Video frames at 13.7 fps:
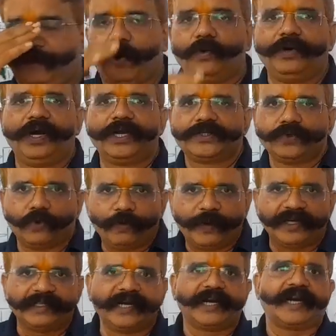powders over
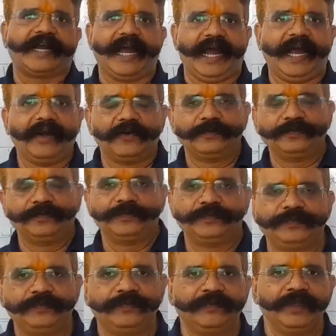the crack,
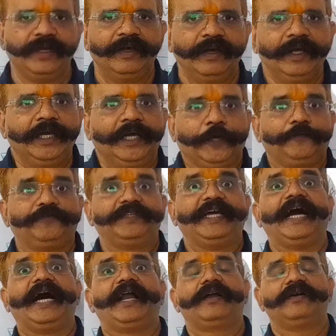if they
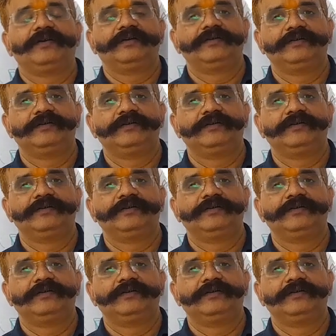are